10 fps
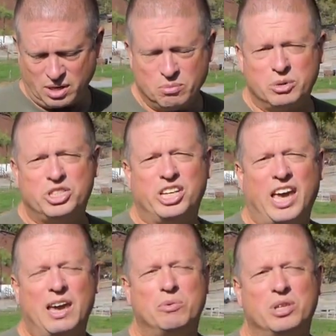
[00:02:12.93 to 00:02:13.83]
But she
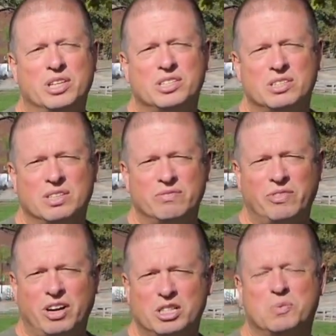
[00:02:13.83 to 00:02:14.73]
came with this
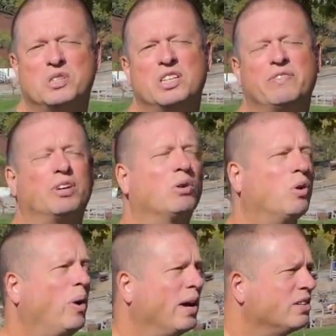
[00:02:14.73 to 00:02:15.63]
very specific
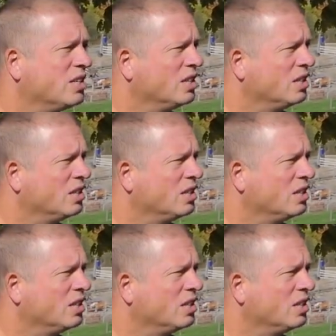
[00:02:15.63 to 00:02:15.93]
request.